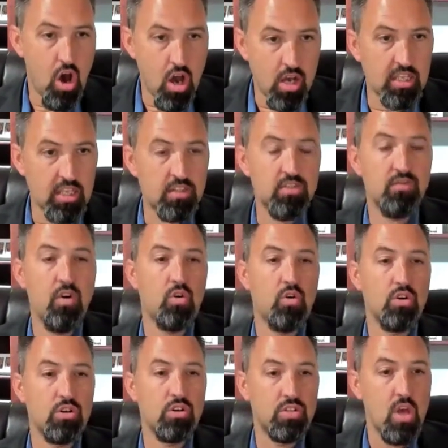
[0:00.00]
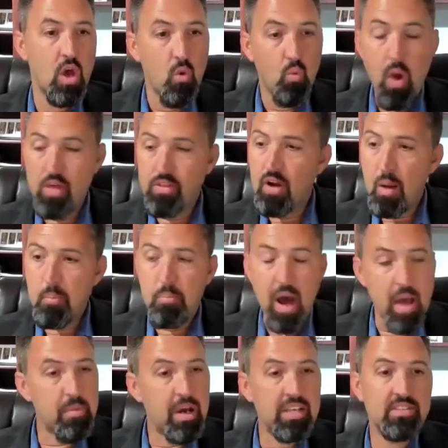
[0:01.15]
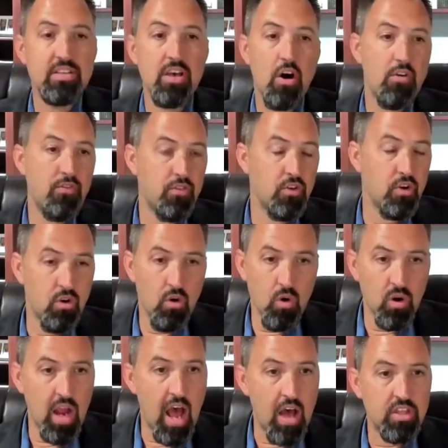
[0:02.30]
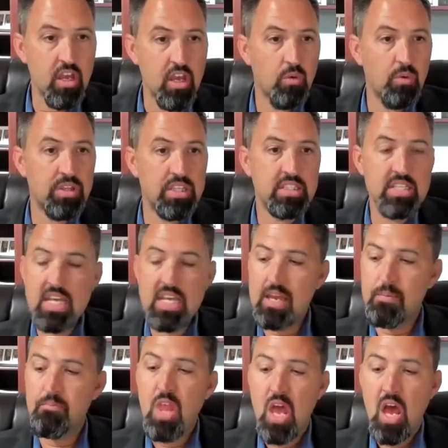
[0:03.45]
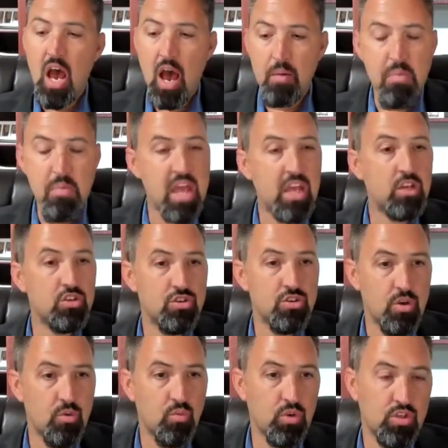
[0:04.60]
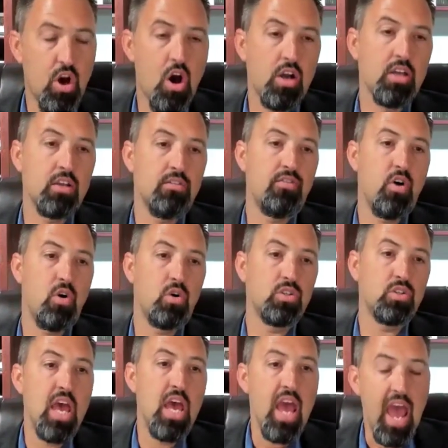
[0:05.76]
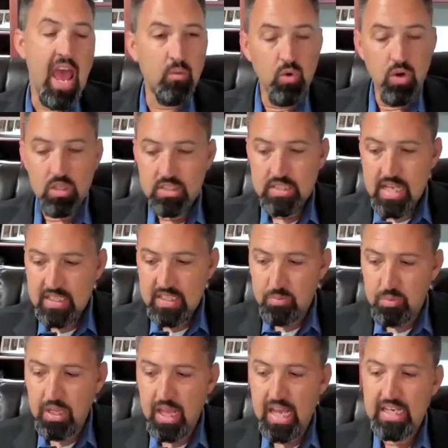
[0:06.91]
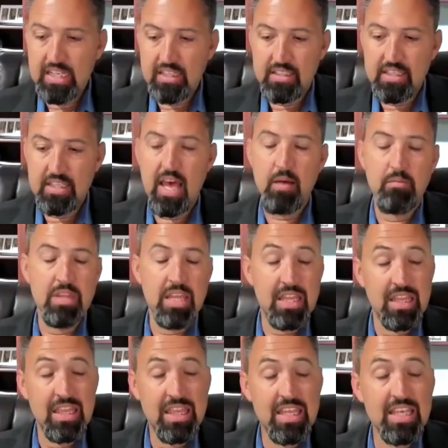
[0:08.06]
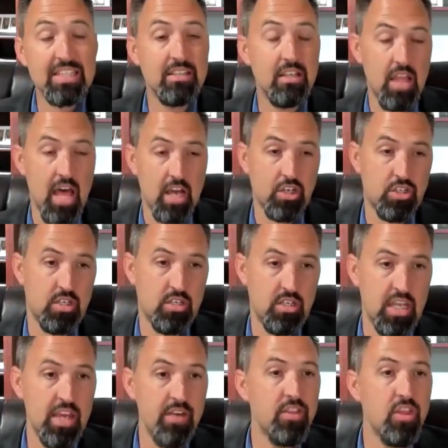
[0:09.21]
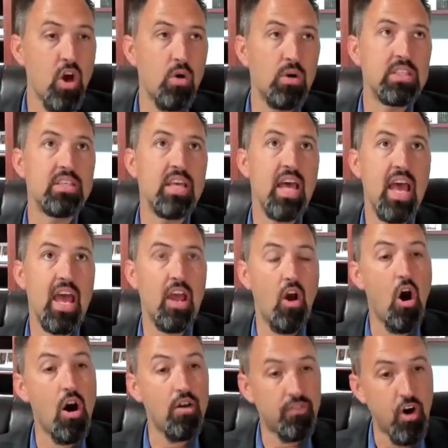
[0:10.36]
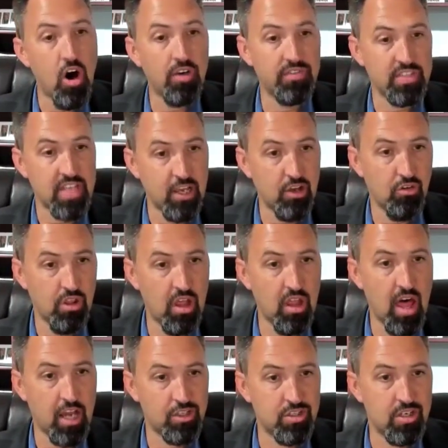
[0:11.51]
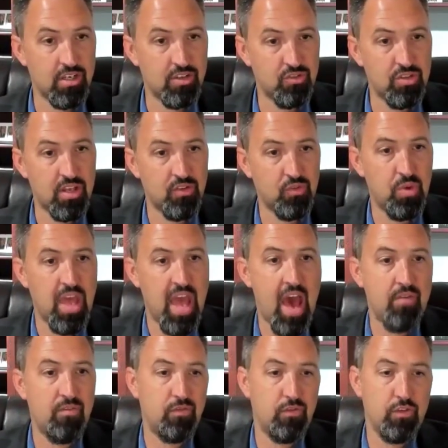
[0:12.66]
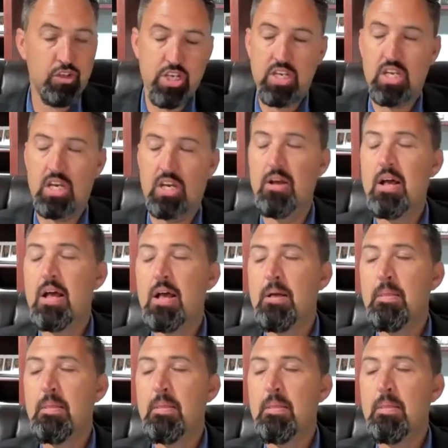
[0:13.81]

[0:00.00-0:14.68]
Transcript: talking to voters, whether I'm by myself or out there with a team. I'm making sure that we're talking to folks and we're explaining to them that this election, even though it's a off cycle election as we have in Virginia,